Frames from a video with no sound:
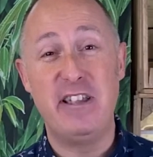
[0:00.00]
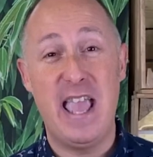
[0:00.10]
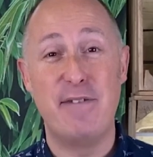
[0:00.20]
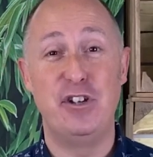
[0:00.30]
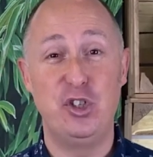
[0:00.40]

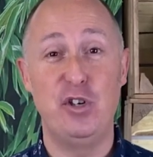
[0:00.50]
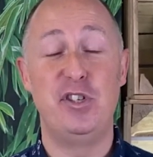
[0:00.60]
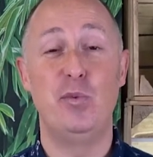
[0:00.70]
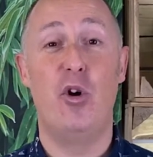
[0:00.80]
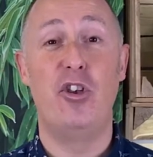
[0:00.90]
heavy
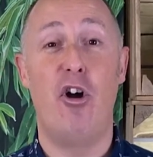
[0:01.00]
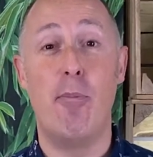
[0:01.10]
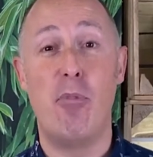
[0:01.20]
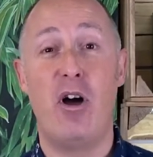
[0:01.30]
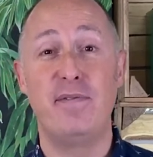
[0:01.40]
duty one on
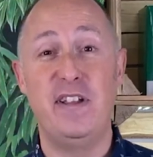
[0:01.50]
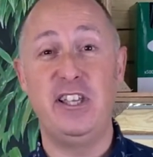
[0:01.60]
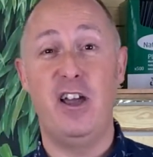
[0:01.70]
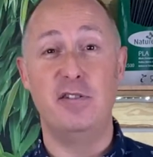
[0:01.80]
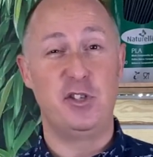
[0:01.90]
my
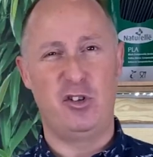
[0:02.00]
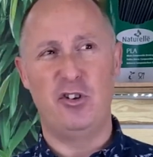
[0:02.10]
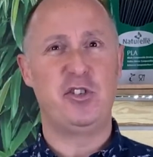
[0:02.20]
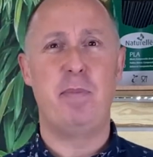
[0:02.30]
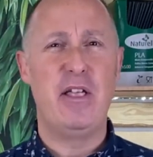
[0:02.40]
videos. It
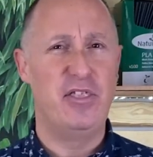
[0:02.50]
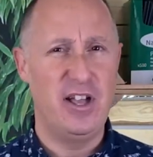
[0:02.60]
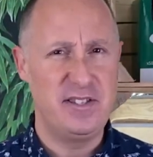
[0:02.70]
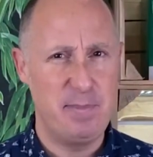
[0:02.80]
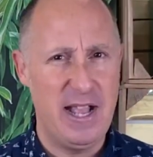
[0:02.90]
cost about
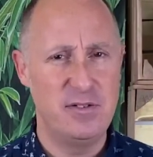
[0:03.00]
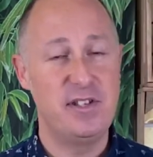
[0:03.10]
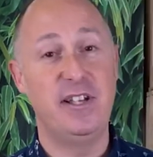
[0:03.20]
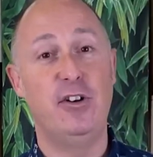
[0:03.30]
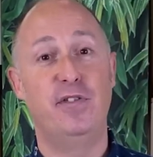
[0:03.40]
£30, I
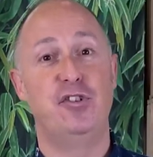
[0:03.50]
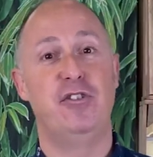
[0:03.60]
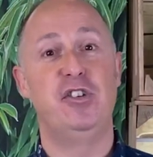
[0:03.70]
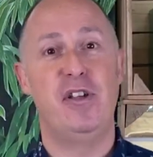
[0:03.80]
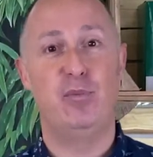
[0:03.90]
think, off a
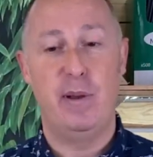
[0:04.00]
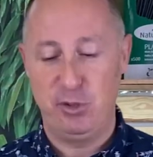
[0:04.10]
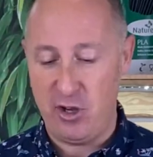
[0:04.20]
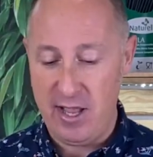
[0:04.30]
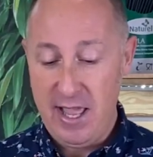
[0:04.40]
Drinkstuff
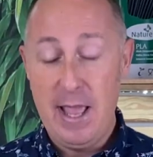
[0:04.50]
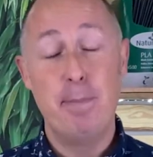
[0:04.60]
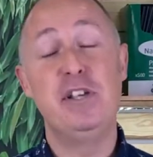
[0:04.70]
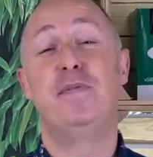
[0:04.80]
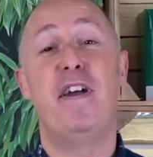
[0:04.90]
website.
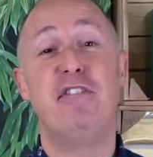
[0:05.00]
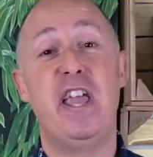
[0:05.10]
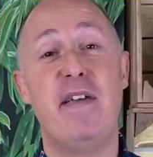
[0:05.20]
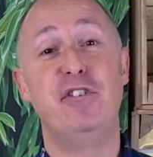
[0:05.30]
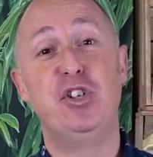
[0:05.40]
But it's very
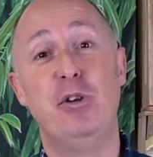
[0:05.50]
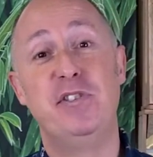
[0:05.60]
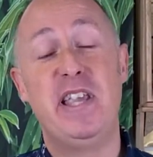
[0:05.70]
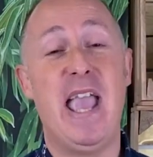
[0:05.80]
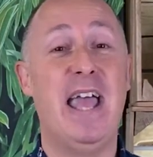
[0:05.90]
heavy
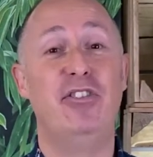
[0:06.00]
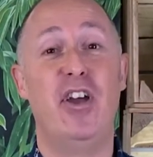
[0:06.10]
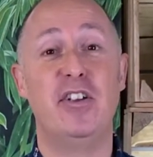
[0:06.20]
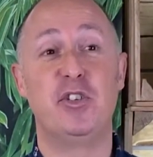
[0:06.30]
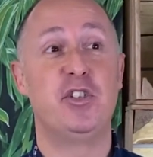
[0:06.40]
duty and
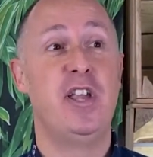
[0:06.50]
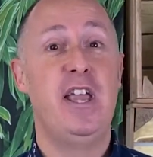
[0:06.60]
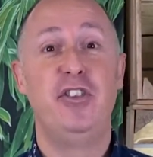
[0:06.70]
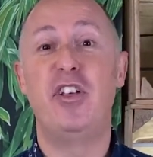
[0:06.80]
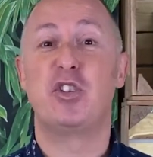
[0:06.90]
does
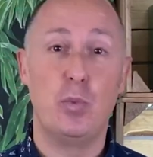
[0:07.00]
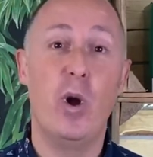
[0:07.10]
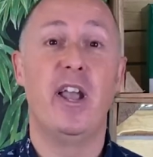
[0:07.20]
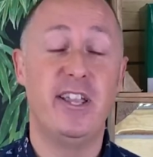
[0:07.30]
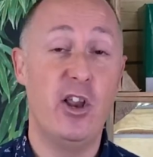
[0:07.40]
the
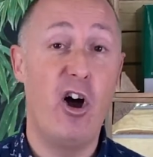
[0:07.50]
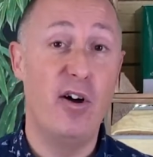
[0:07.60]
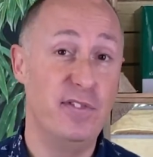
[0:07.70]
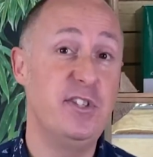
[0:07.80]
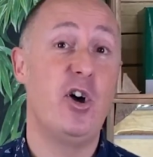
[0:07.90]
work in half
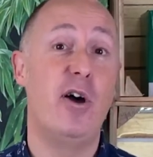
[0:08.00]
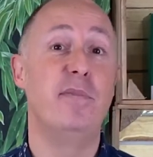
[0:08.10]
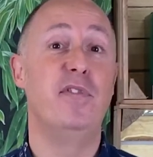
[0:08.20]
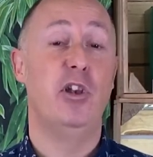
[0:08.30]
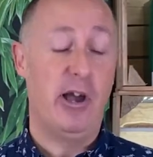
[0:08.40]
the time, if
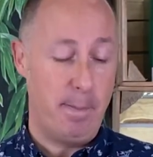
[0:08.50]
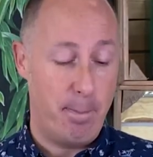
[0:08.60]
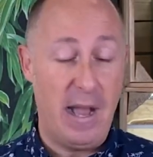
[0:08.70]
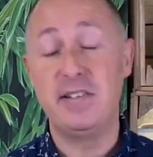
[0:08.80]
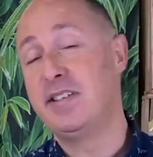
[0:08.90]
you like.
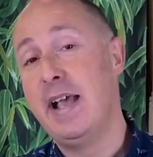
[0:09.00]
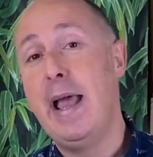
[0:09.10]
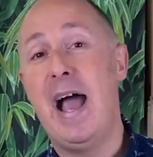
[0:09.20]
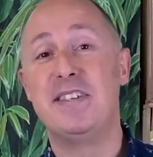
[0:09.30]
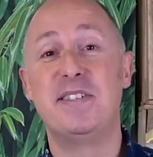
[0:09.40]
But
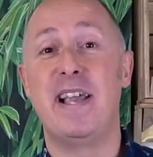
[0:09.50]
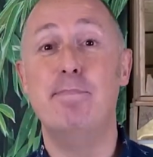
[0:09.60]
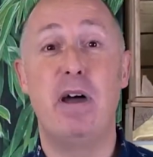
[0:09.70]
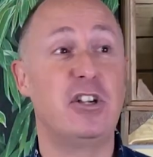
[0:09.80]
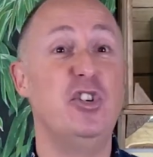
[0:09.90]
as I say,
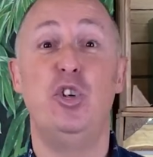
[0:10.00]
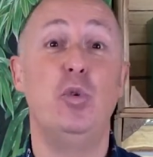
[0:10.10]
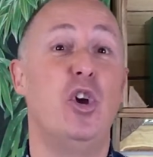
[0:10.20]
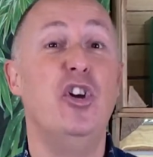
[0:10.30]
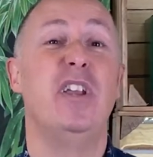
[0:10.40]
muddlers, you
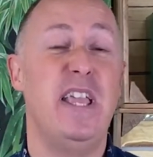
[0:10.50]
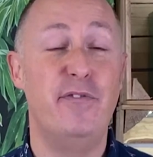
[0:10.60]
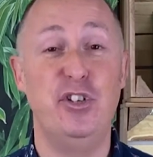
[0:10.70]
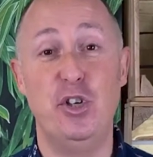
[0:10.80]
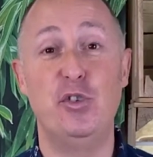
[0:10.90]
could
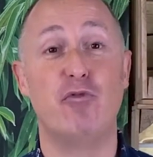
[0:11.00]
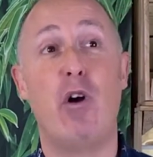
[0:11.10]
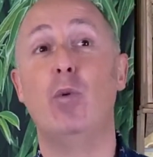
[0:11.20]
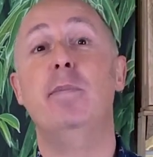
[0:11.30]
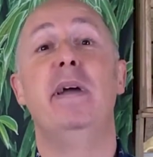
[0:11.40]
even use a
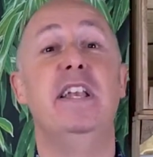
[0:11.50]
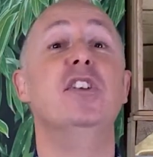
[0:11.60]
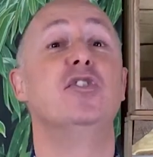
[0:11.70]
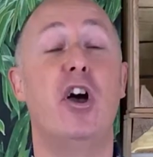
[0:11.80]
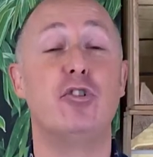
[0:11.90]
rolling pin.
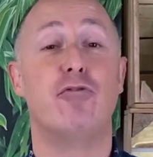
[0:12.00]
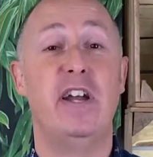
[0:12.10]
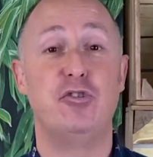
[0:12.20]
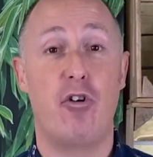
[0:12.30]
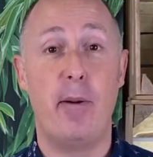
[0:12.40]
It's no great
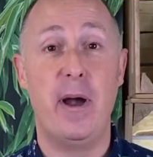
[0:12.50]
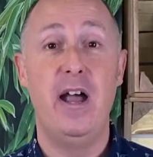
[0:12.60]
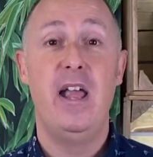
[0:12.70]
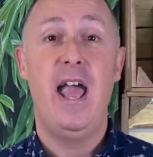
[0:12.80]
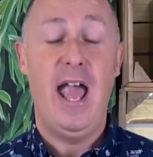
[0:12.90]
drama,
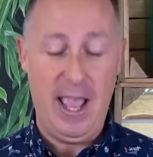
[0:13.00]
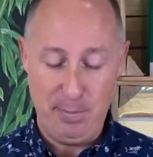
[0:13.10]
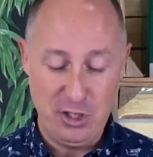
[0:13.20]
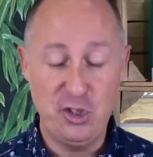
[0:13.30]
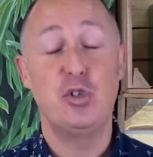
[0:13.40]
but
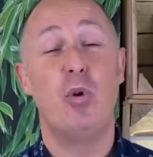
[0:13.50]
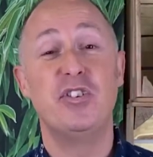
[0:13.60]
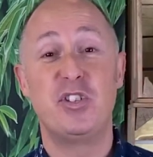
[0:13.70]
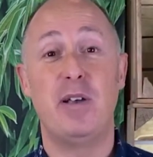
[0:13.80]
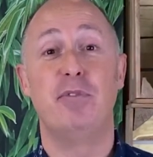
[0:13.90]
you just want
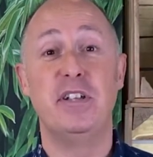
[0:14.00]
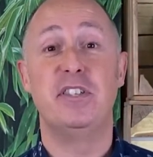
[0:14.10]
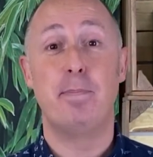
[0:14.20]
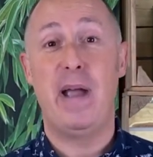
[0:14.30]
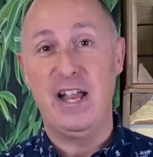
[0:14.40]
something to
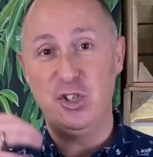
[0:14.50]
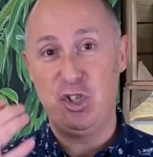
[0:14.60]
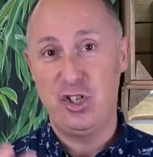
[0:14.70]
bash